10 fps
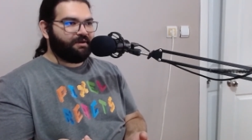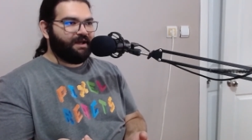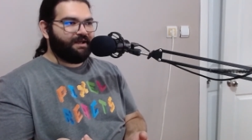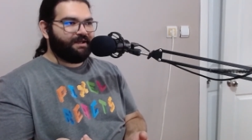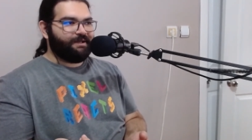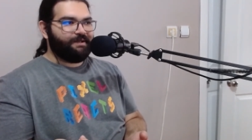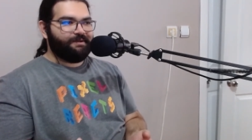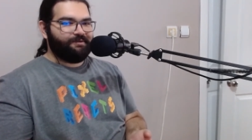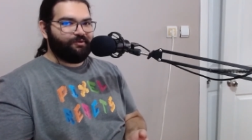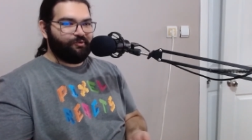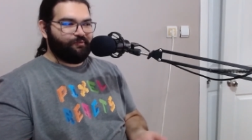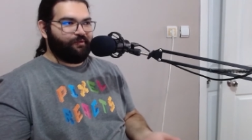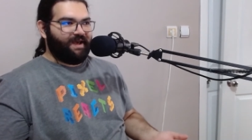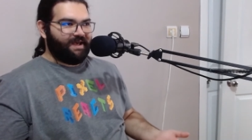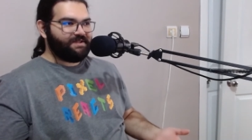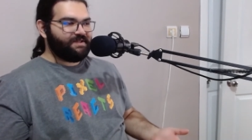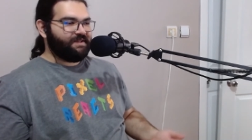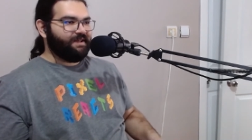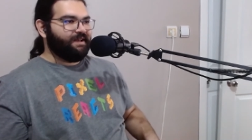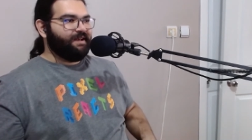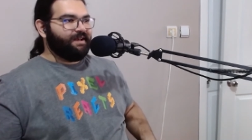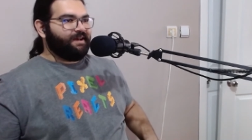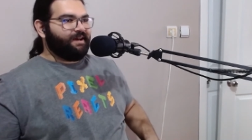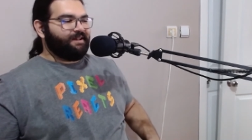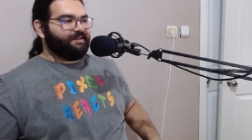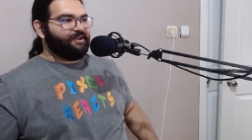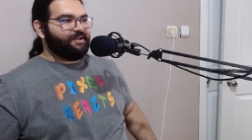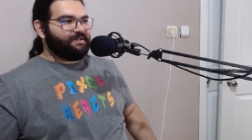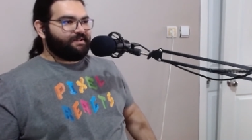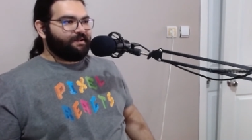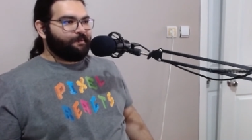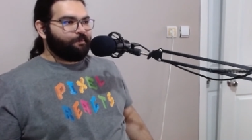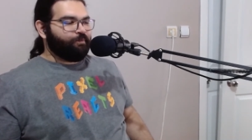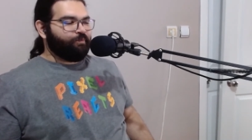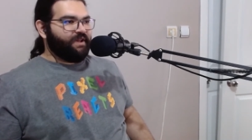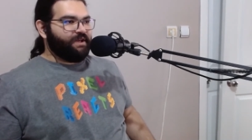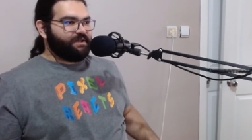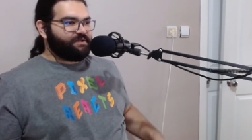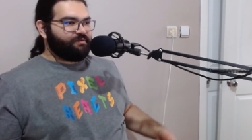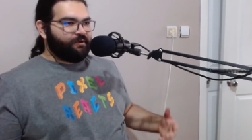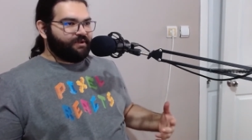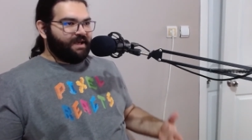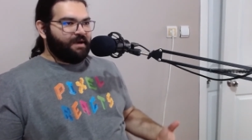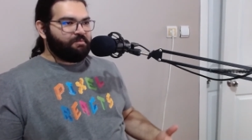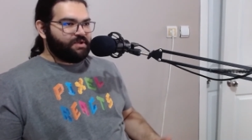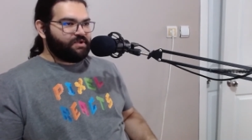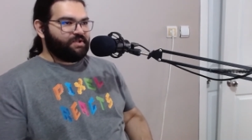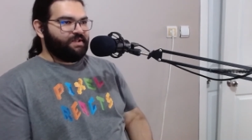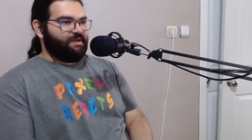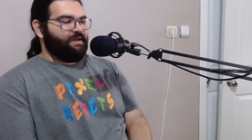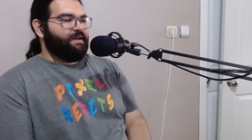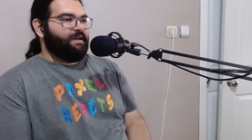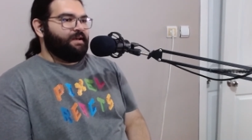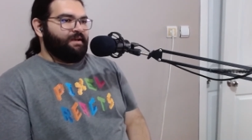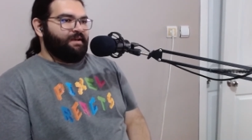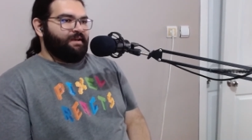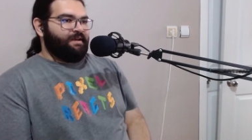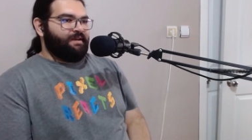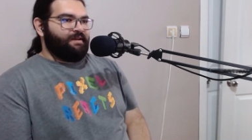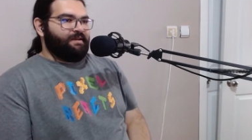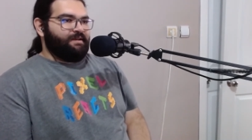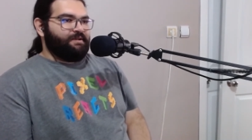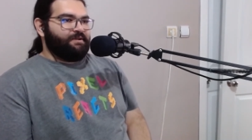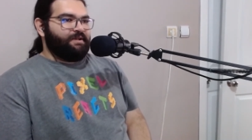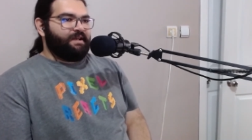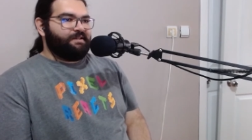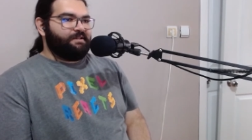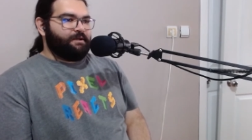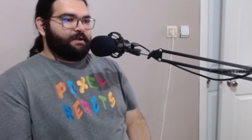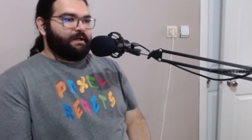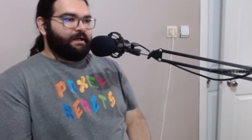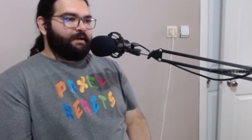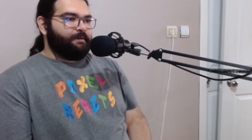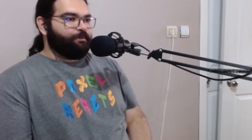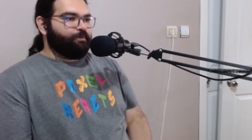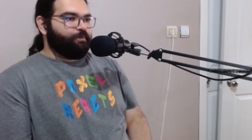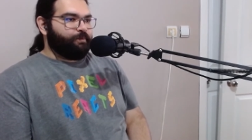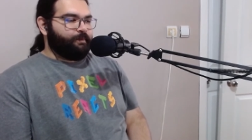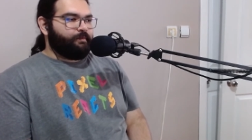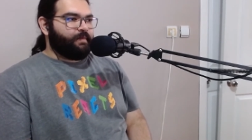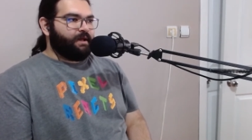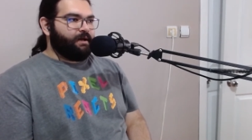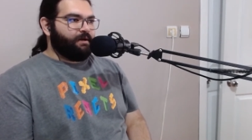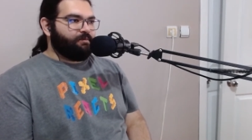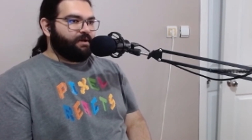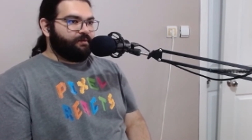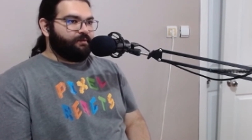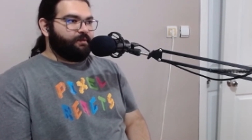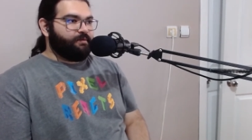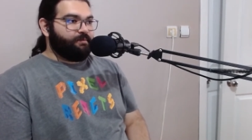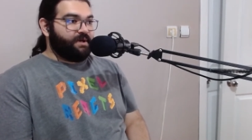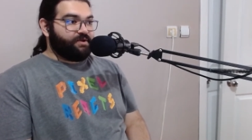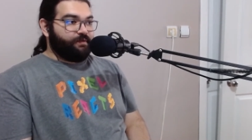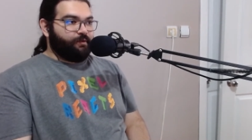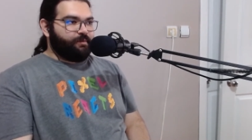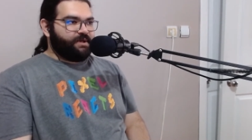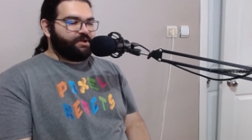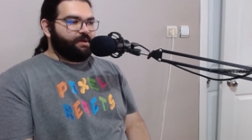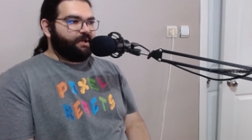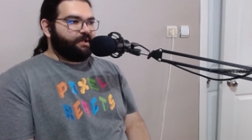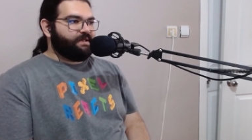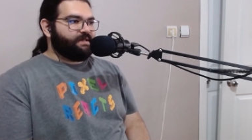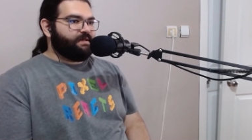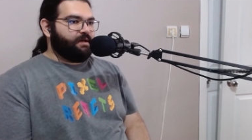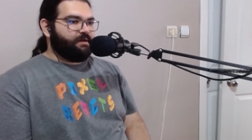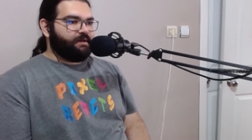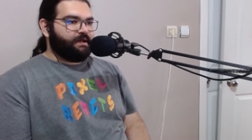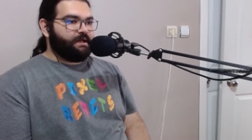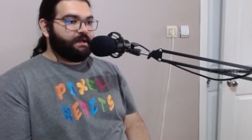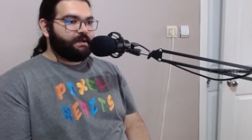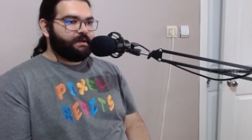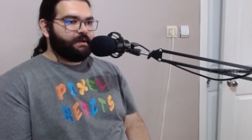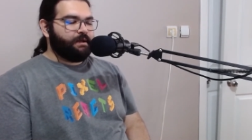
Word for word: like too fast until his ears were damaged and they didn't really get much information about this dead kid.